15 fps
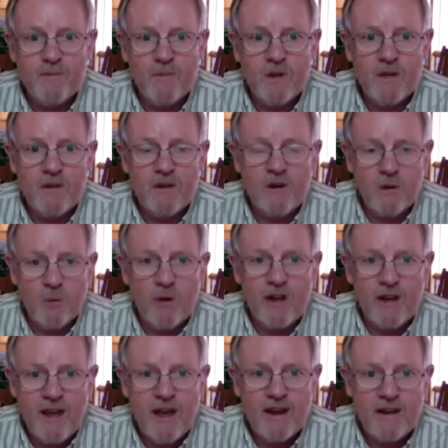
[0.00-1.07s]
we
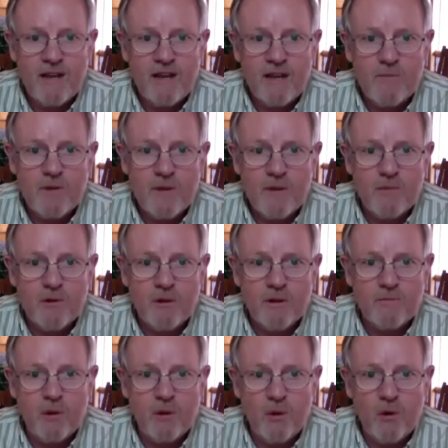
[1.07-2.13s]
can keep people
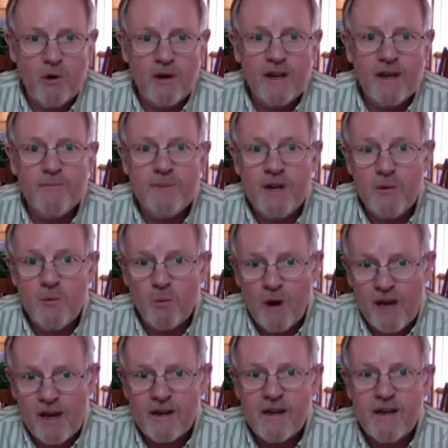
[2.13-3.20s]
employed and be
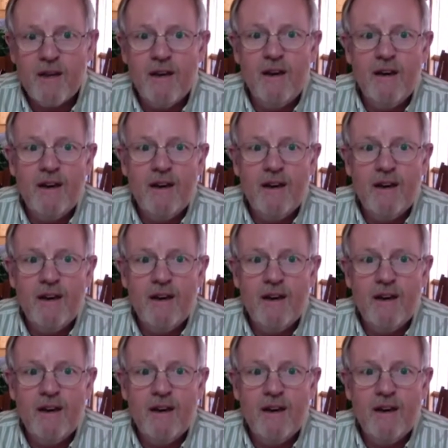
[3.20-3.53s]
ready